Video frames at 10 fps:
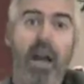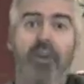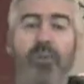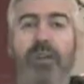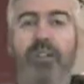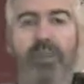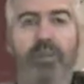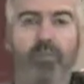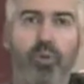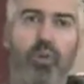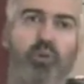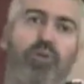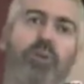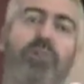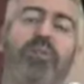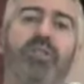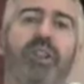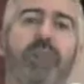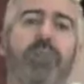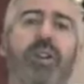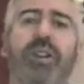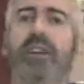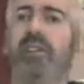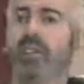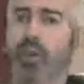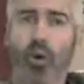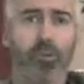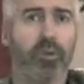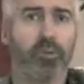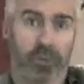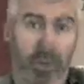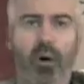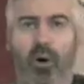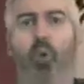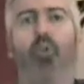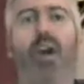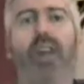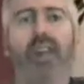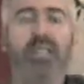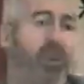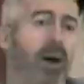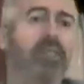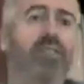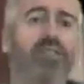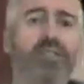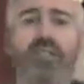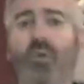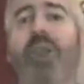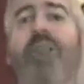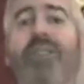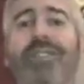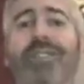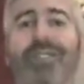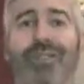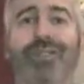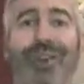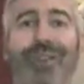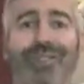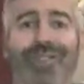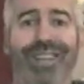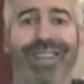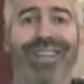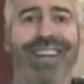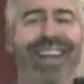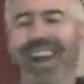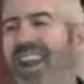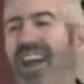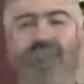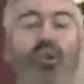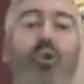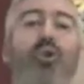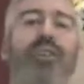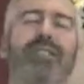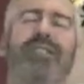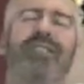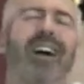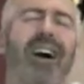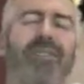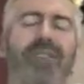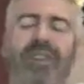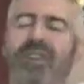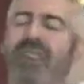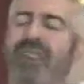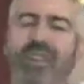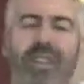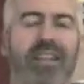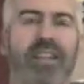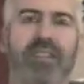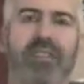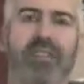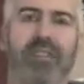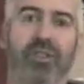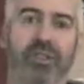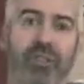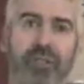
You'll be able to speak to boardrooms, team meetings, corporate, or weddings, bar mitzvahs, whatever it is you do socially, and have your audience laughing and really connecting to you.